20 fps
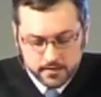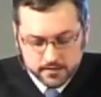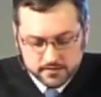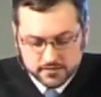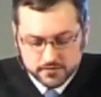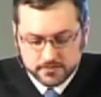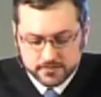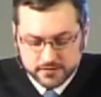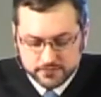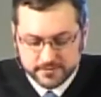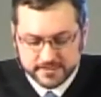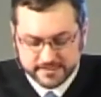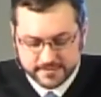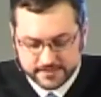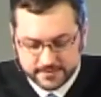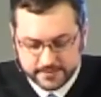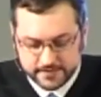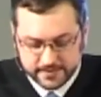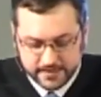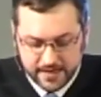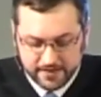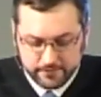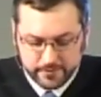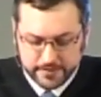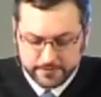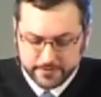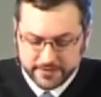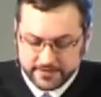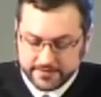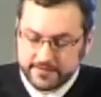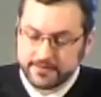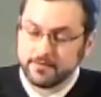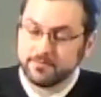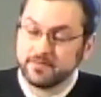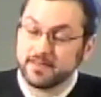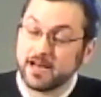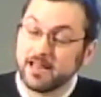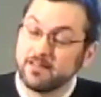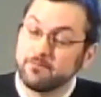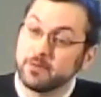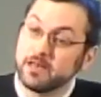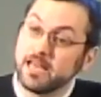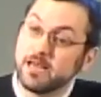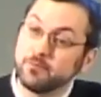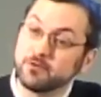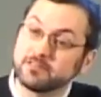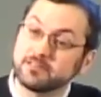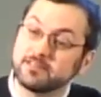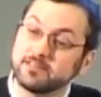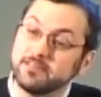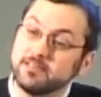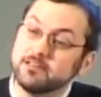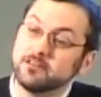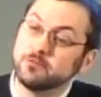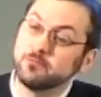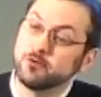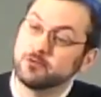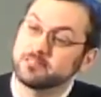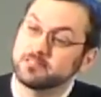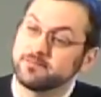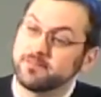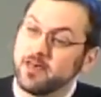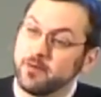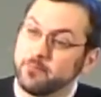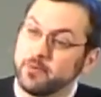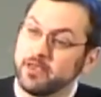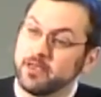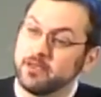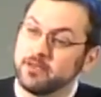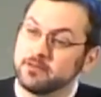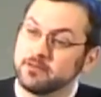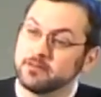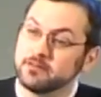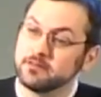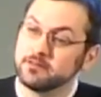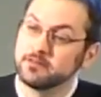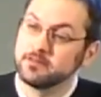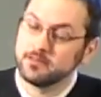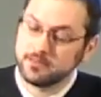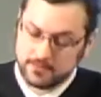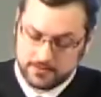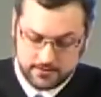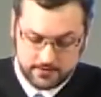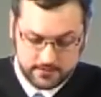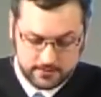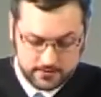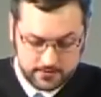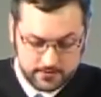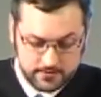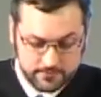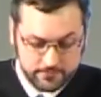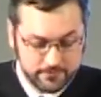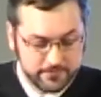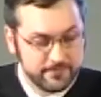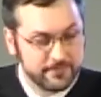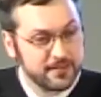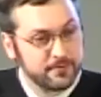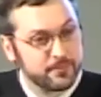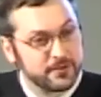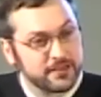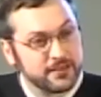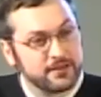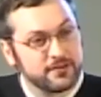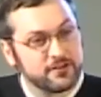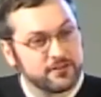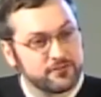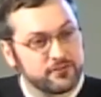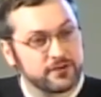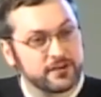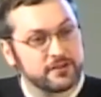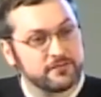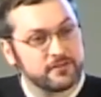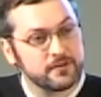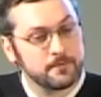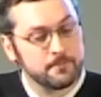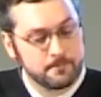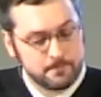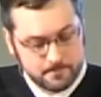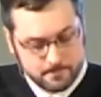It's only recently that I've been able to, that I've been able to heal most of that pain and begin to forgive him.